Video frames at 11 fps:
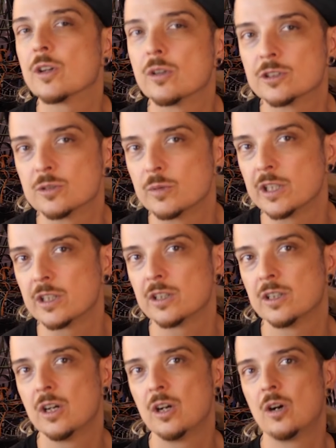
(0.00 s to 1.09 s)
of those a week.
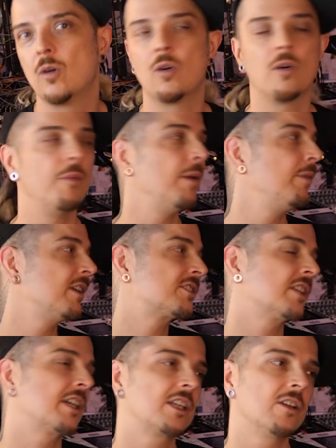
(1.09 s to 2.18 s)
Or maybe it's
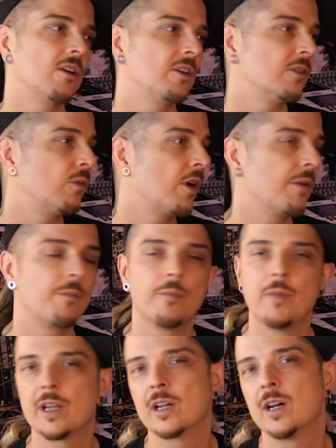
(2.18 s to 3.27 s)
like, you know, you want to
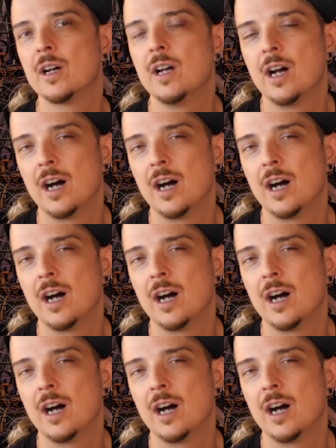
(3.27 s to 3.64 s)
make a